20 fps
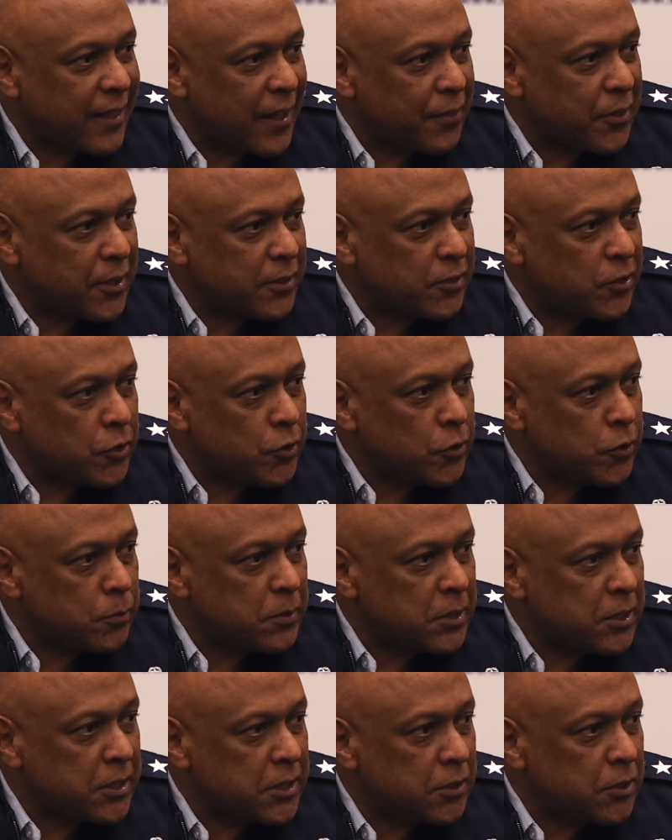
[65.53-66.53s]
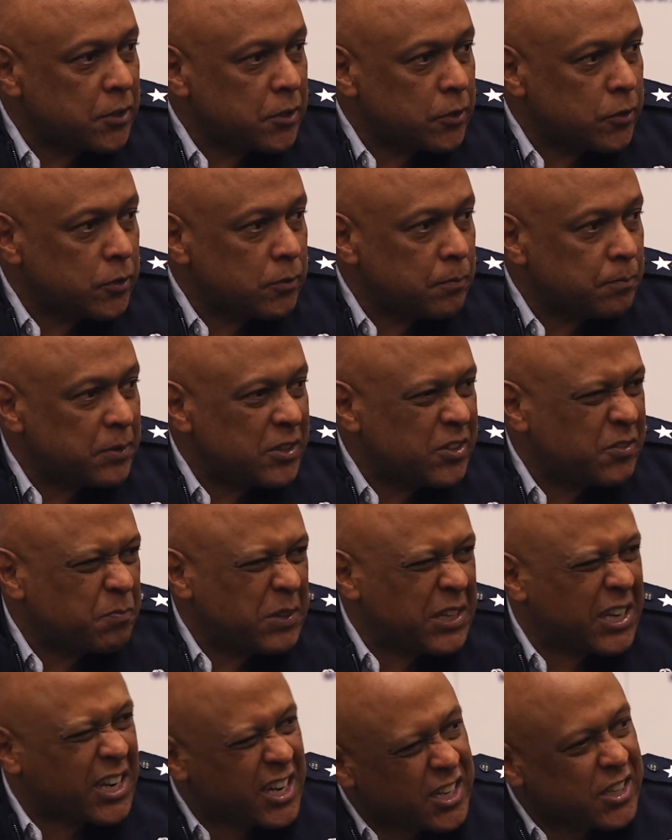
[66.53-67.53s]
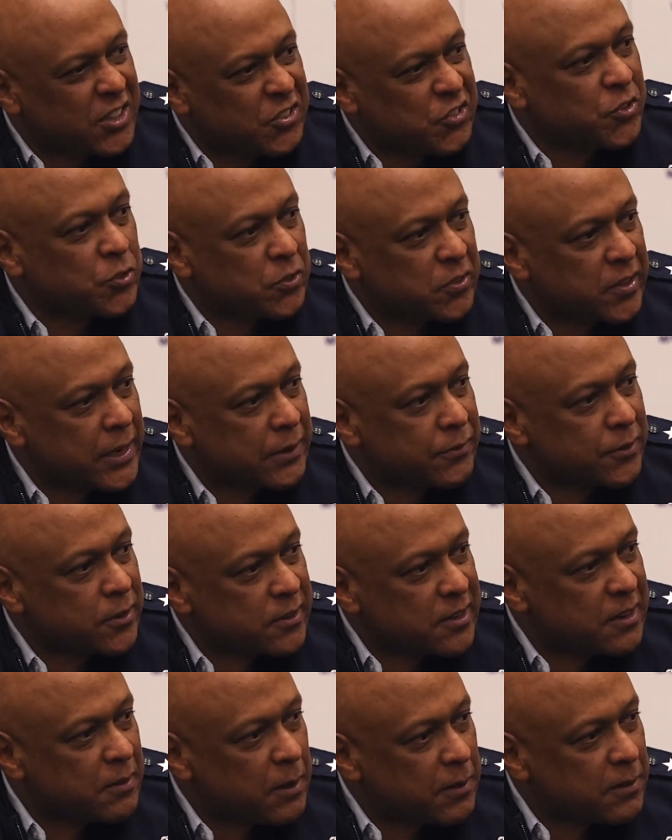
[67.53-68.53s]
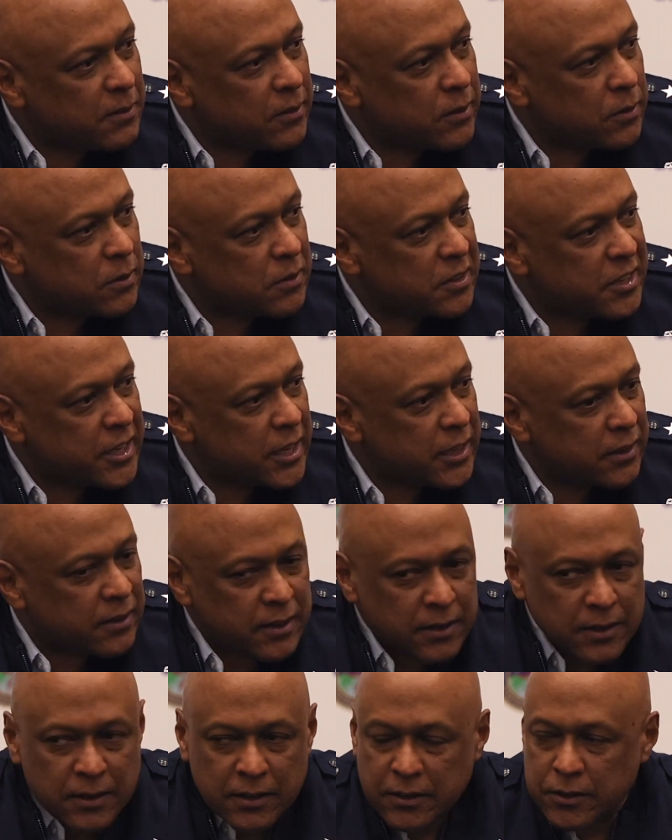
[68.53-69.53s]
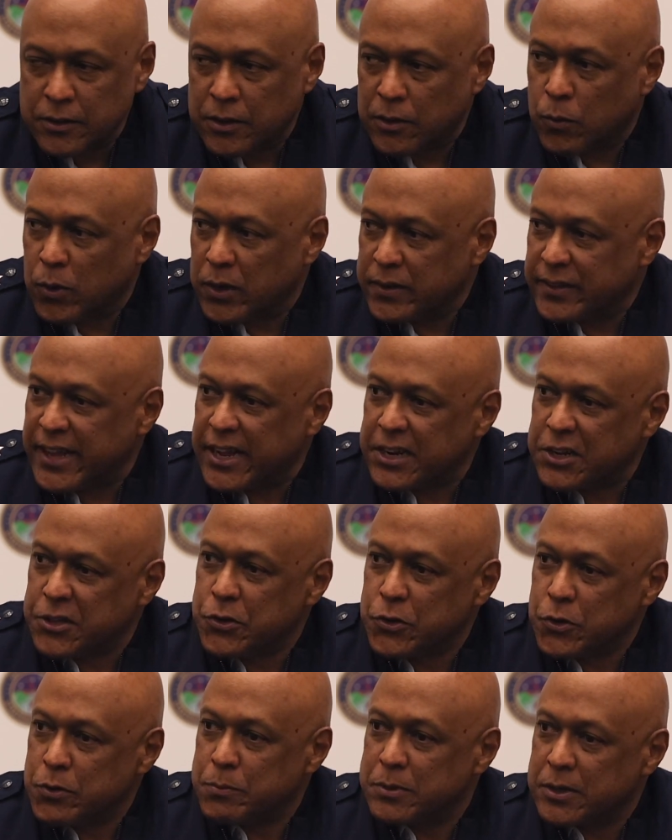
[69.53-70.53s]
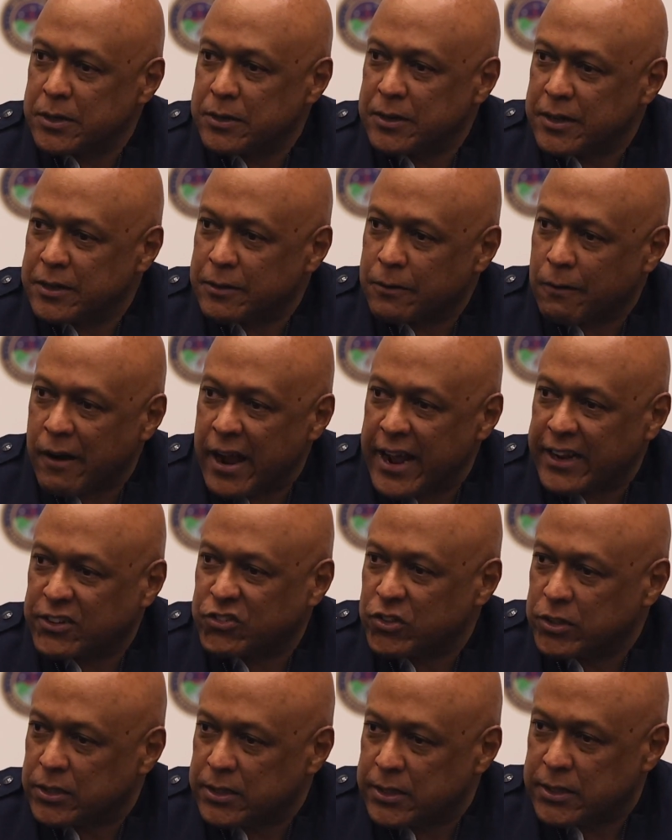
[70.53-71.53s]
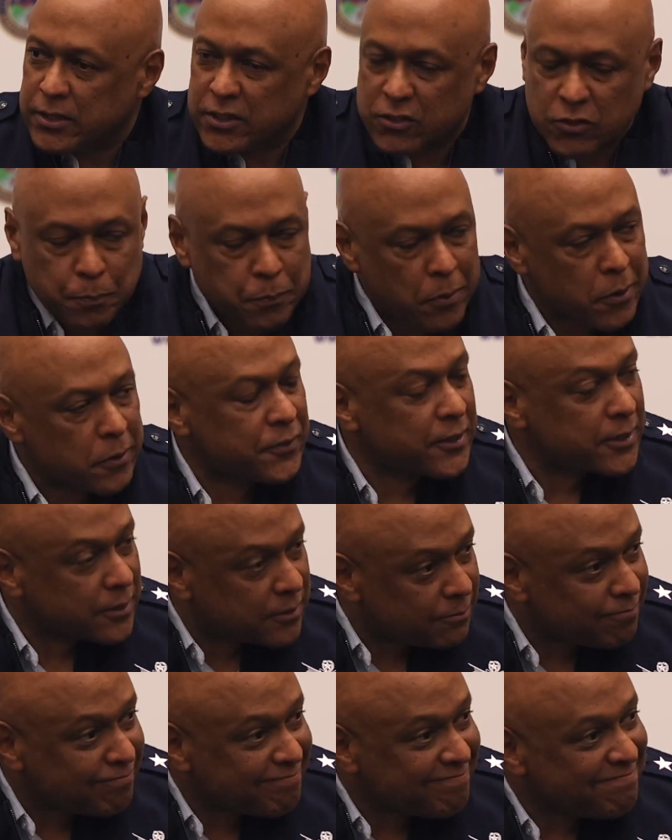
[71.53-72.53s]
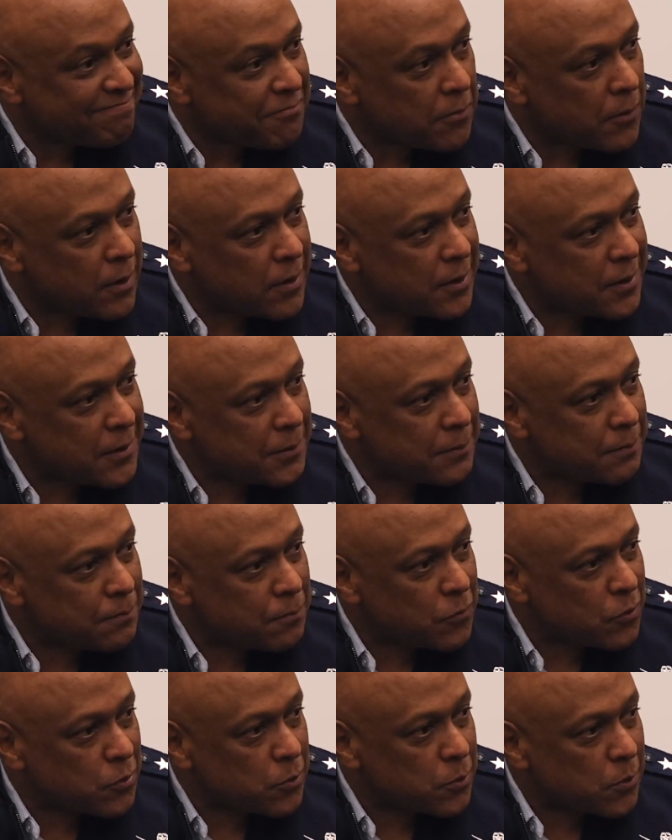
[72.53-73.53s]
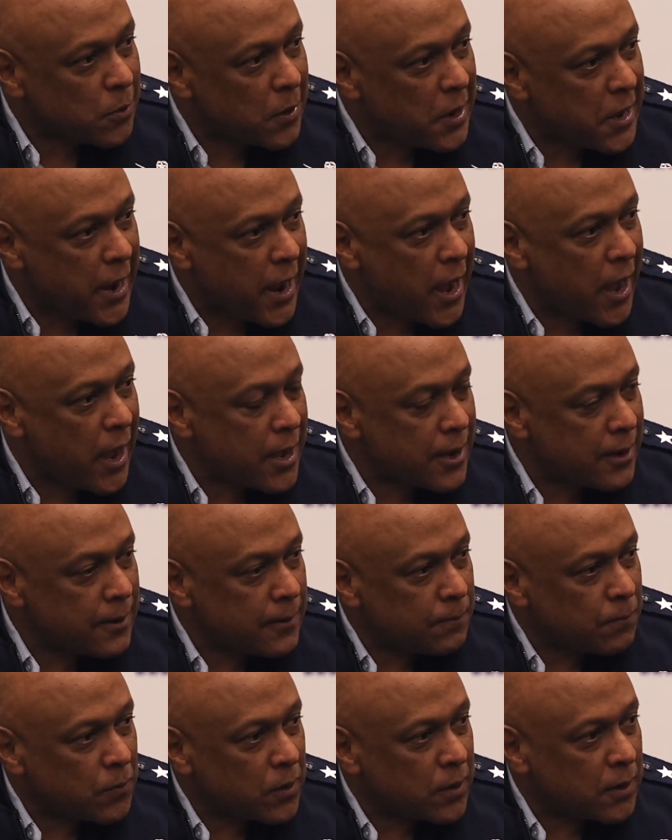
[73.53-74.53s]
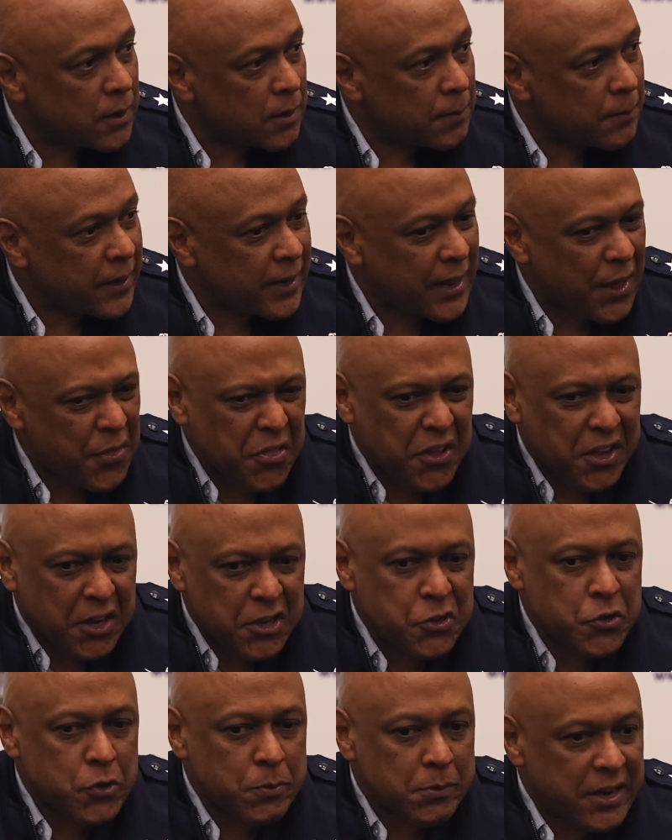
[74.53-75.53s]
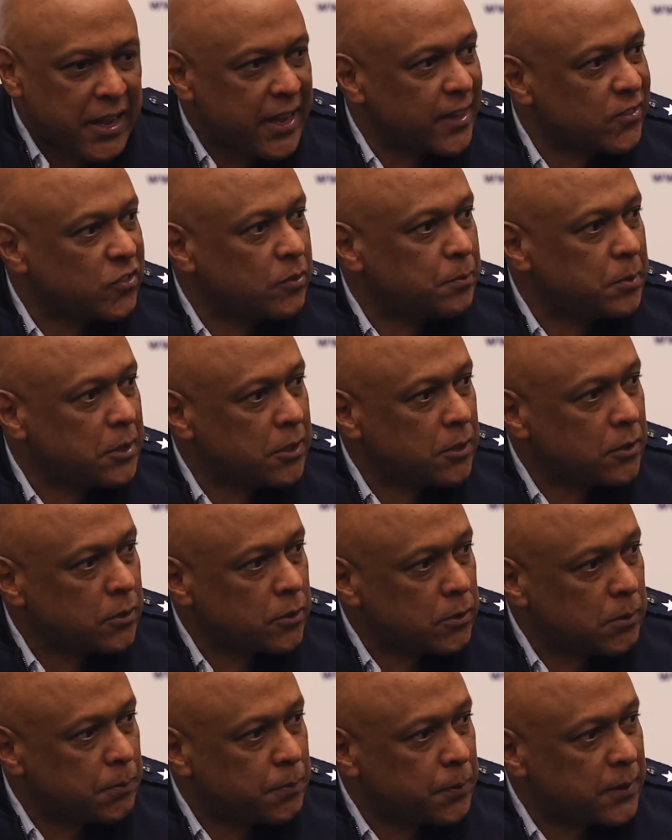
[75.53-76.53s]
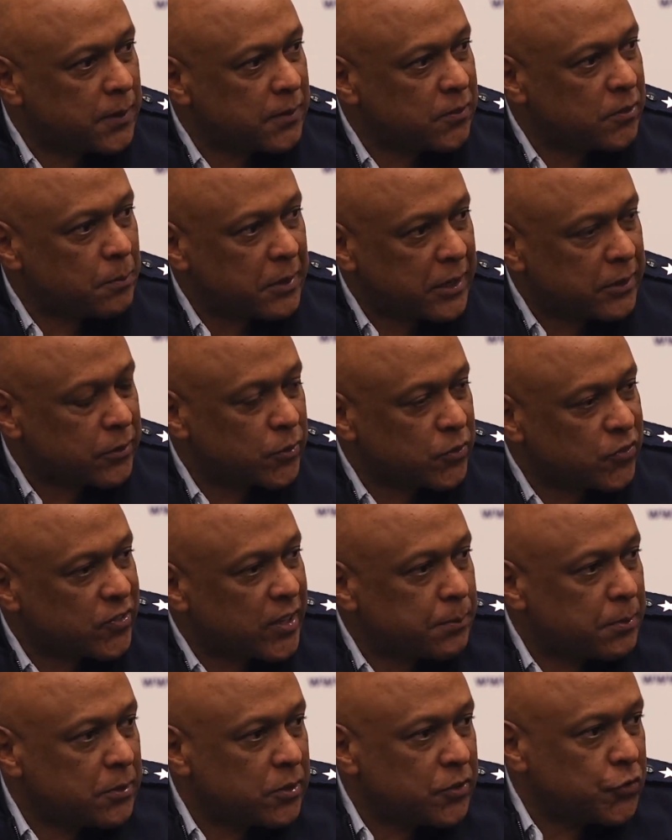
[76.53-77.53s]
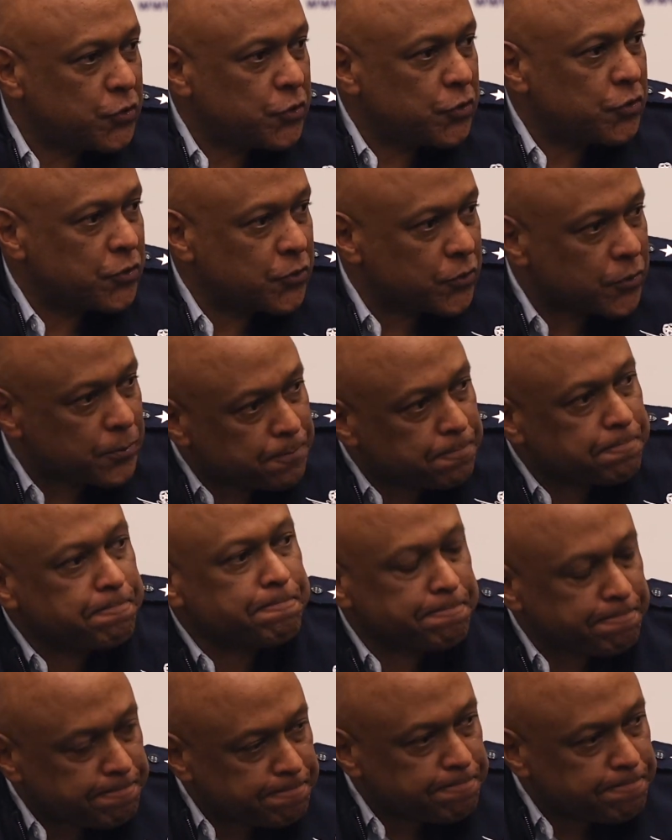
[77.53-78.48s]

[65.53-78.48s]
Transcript: I think the human in the loop, because you'll never, get, what that human interaction is perfect through AI, and I think a human has to be in the loop to make those type of decisions.